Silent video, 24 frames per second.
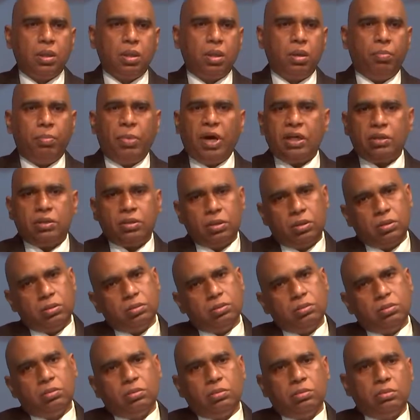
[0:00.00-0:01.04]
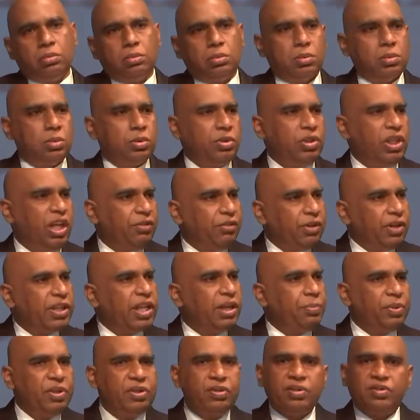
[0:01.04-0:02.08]
But they were
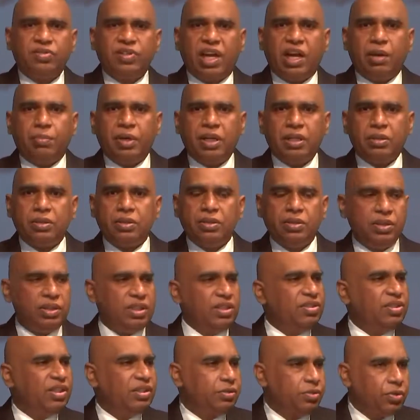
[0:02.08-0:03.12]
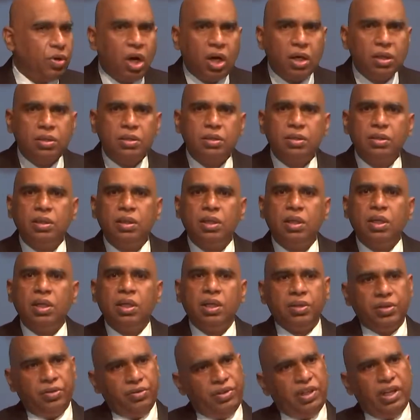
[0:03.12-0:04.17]
keeping the Sabbath. Is it wrong?
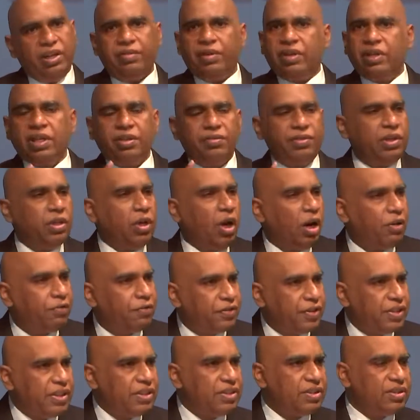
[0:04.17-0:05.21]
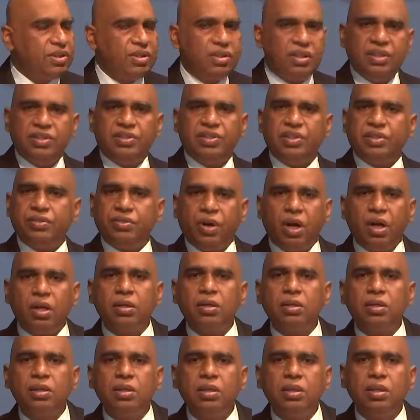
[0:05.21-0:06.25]
They were giving offerings. Is it wrong?
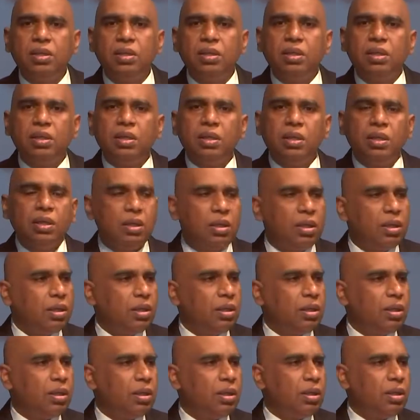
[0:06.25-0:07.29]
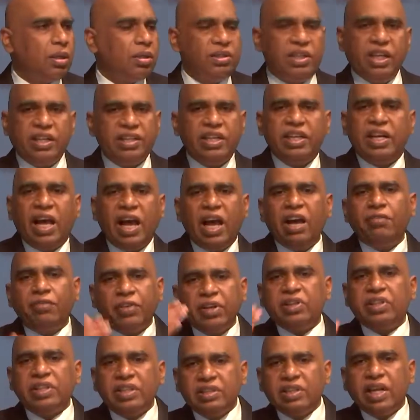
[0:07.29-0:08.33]
They did
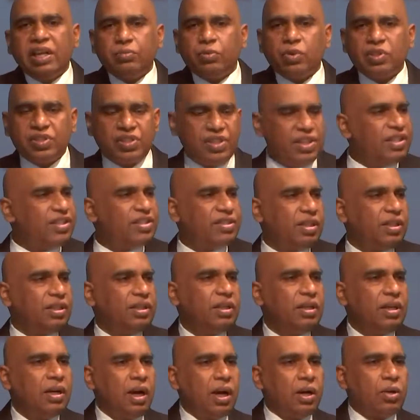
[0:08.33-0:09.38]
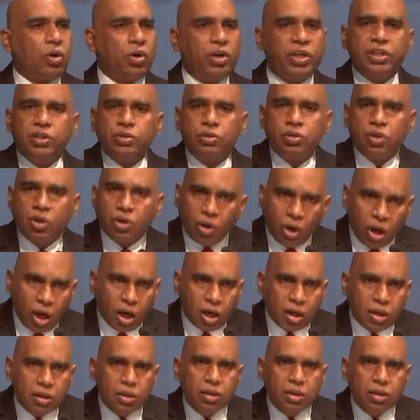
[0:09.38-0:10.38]
everything that was listed according to the law.